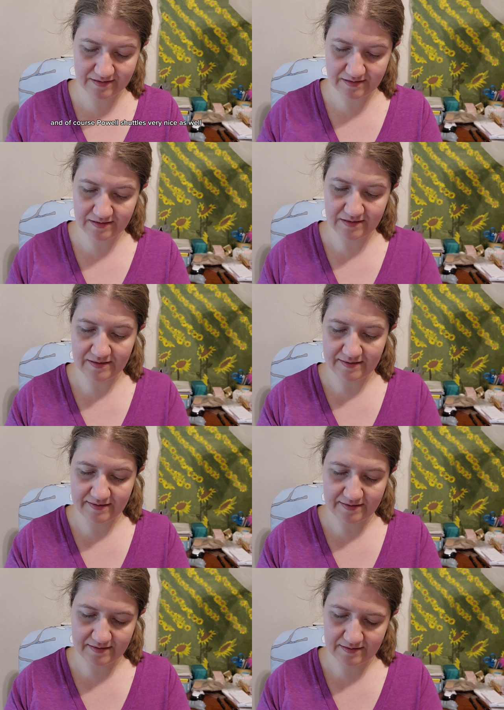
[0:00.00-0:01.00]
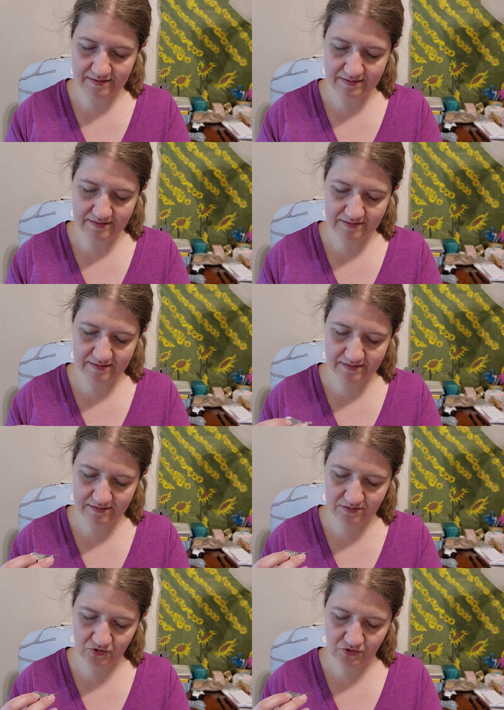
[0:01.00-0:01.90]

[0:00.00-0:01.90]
Nothing is said.